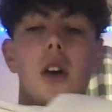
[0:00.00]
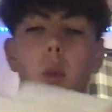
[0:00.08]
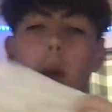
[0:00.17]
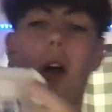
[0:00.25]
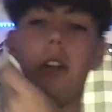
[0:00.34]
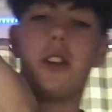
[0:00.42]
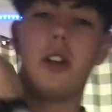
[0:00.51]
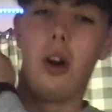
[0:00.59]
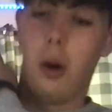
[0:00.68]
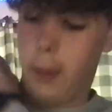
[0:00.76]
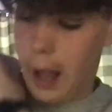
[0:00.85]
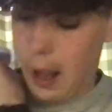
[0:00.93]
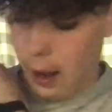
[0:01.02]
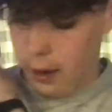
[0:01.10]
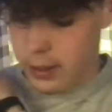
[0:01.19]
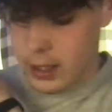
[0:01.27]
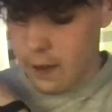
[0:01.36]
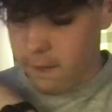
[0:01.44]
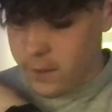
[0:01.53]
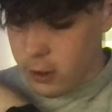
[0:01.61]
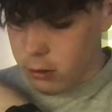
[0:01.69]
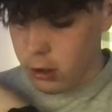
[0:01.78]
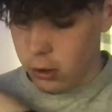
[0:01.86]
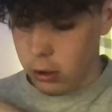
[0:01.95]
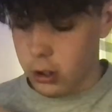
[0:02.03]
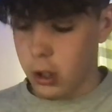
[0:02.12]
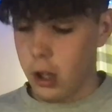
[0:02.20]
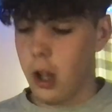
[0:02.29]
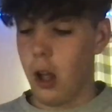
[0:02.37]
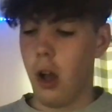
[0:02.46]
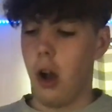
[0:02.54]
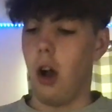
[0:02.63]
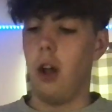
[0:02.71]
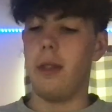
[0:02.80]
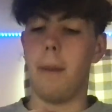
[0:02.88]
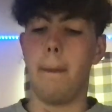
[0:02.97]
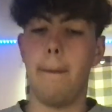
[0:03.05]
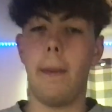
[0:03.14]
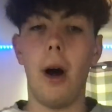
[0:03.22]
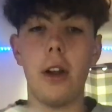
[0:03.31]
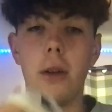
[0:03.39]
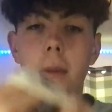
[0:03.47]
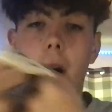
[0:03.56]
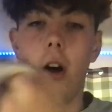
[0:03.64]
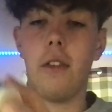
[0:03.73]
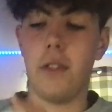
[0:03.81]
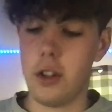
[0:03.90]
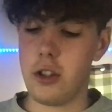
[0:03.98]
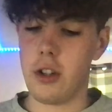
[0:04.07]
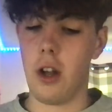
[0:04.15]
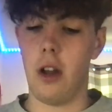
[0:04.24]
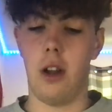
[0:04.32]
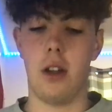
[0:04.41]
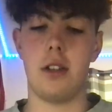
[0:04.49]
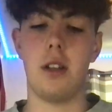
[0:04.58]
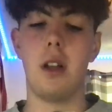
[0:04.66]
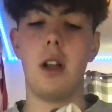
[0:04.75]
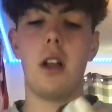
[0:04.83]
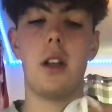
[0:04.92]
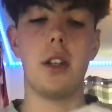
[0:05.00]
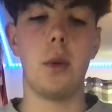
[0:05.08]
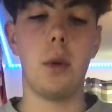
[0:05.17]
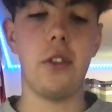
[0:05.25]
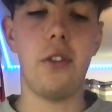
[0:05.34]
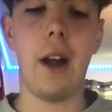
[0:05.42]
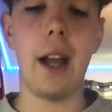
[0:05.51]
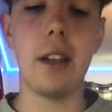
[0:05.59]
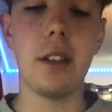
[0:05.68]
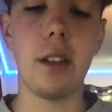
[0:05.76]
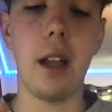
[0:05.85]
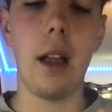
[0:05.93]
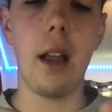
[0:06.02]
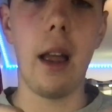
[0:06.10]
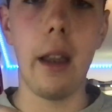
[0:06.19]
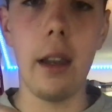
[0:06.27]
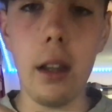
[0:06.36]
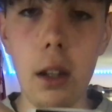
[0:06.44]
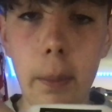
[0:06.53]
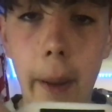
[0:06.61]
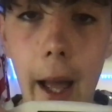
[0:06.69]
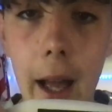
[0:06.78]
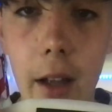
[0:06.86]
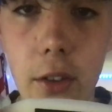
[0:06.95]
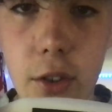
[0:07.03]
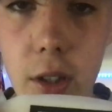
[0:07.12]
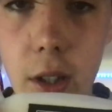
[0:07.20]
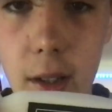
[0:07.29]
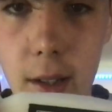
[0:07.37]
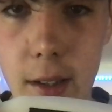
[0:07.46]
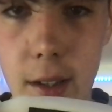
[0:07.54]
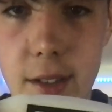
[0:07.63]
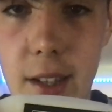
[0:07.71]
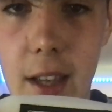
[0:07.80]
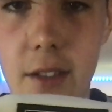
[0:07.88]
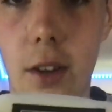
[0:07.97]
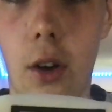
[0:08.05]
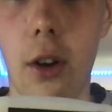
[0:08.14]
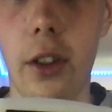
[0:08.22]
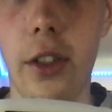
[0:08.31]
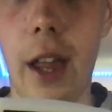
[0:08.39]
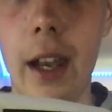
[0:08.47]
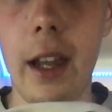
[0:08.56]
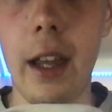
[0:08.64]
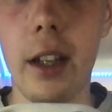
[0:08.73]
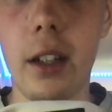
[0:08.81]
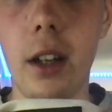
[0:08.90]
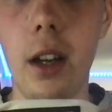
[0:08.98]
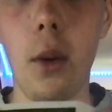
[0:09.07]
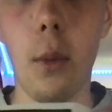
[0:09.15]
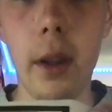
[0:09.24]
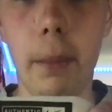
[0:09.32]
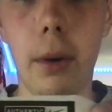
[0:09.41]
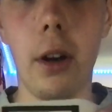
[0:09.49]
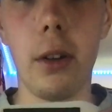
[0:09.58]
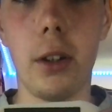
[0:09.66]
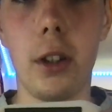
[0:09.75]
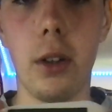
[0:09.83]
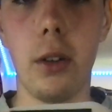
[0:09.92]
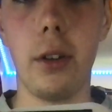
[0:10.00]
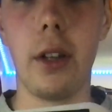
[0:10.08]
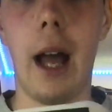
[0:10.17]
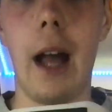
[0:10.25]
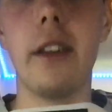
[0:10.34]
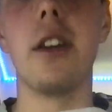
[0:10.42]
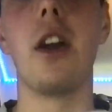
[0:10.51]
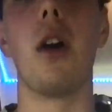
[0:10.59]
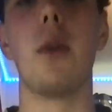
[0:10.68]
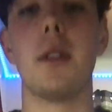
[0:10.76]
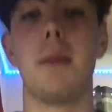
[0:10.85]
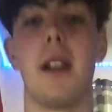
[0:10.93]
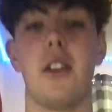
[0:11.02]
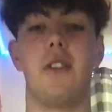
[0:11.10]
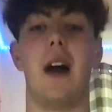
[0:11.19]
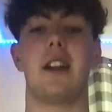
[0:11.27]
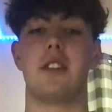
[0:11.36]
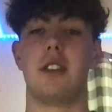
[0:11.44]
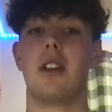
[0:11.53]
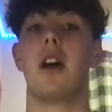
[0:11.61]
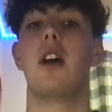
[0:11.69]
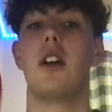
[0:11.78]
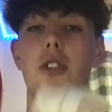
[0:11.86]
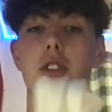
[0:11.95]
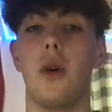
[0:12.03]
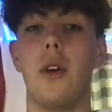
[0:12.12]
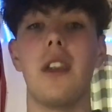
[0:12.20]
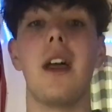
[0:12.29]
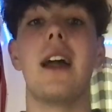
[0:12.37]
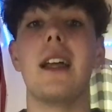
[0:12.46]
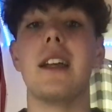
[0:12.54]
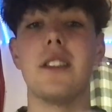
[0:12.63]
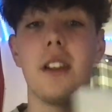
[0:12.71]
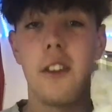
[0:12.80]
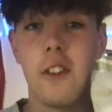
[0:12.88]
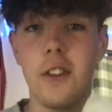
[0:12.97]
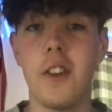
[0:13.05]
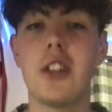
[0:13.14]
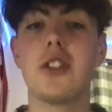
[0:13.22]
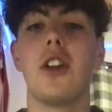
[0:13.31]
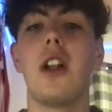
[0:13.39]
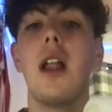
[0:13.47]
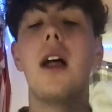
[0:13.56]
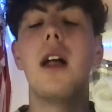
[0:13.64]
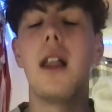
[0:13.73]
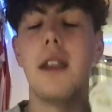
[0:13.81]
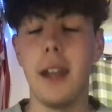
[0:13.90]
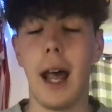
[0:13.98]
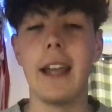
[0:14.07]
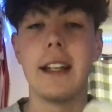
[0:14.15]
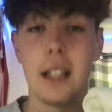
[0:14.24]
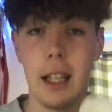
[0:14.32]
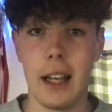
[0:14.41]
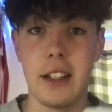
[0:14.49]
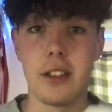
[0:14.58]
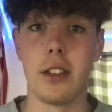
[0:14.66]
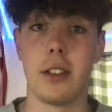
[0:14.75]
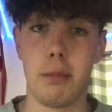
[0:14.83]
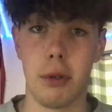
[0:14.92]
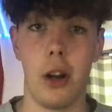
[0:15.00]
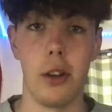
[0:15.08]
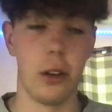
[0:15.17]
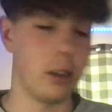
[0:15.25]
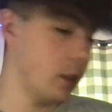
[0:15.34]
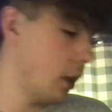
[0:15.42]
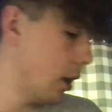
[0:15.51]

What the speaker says: World Cup. And if you look on the bottom of the shirt, you will find a little patch that says authentic with a product code and the year it was manufactured, showing that it is an official Nike licensed product.